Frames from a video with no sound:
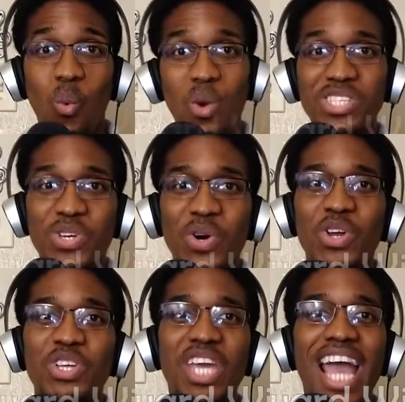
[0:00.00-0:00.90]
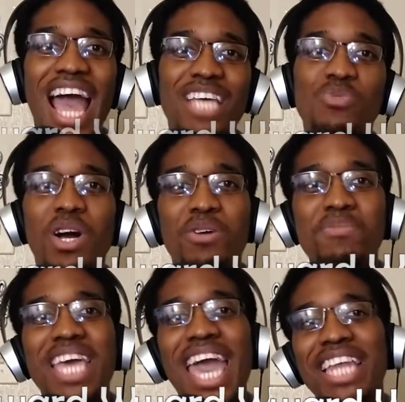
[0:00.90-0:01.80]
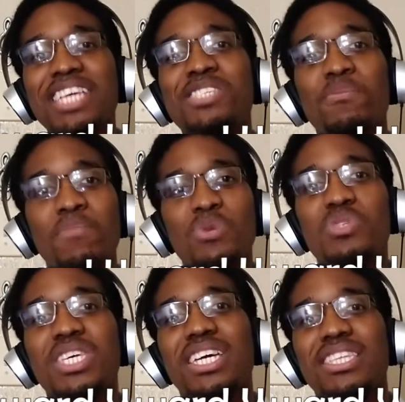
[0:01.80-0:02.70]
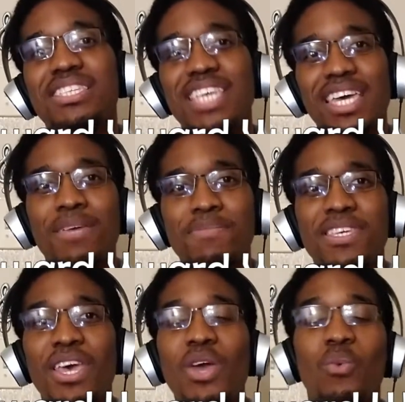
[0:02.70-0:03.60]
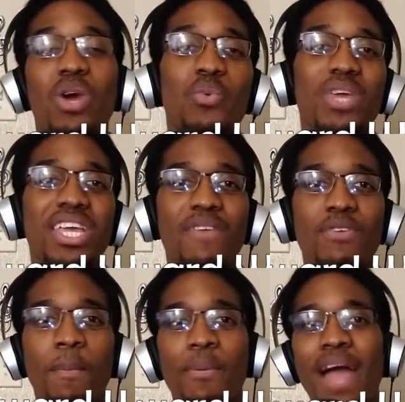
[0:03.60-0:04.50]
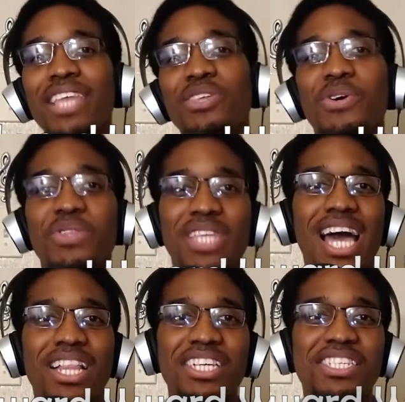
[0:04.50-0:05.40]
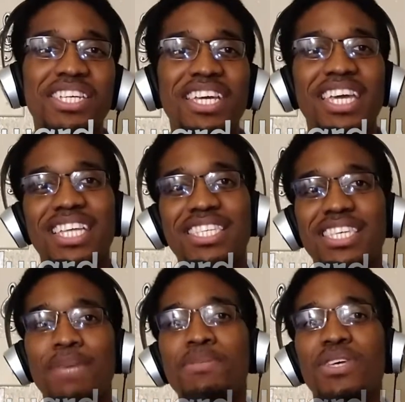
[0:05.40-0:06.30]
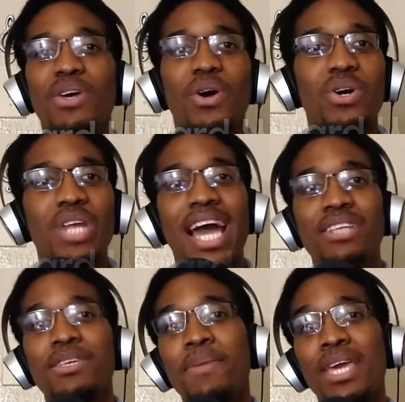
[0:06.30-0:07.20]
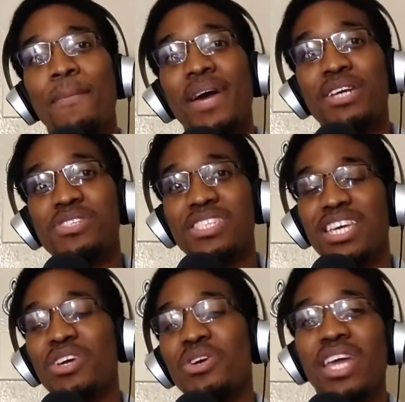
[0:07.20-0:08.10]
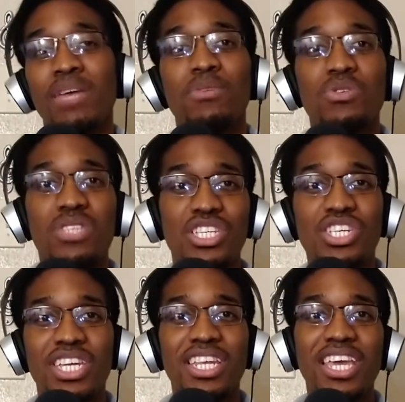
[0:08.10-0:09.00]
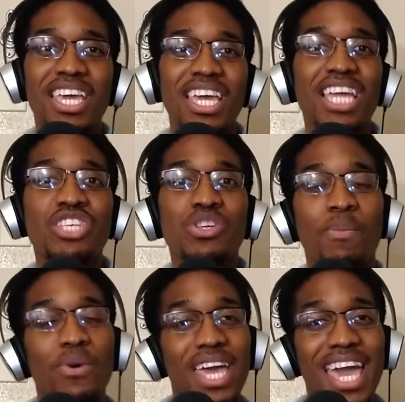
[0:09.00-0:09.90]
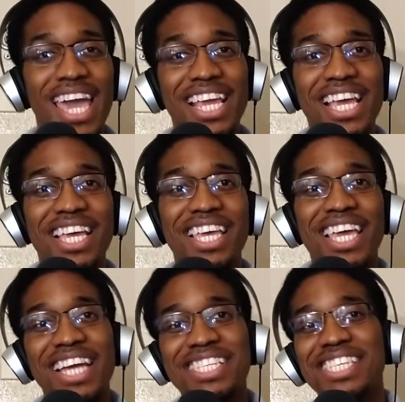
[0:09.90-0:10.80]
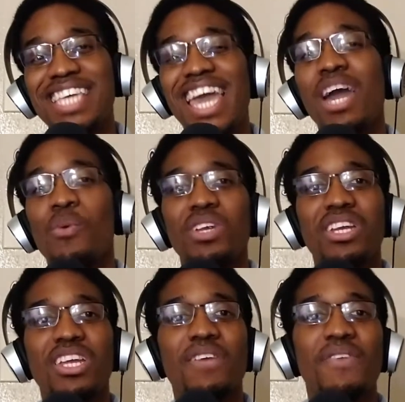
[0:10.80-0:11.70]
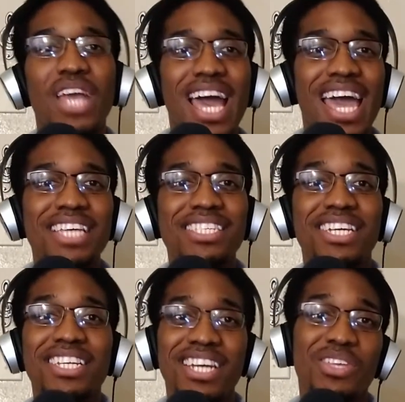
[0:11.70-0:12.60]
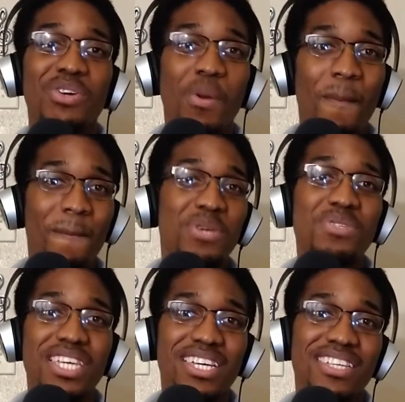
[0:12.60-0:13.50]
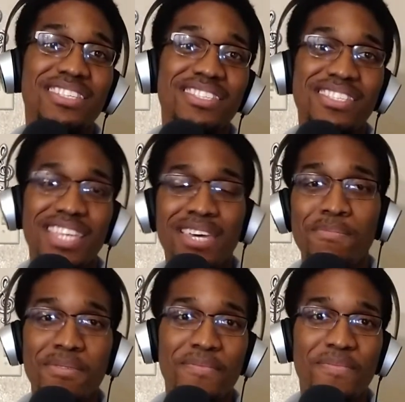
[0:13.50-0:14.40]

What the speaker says: What's going on, you guys? Welcome to Eddie's Music Tips, where we give you practical knowledge and tips on how to be a better singer and musician. It's your boy Eddie, and today I wanted to give you guys another music tip.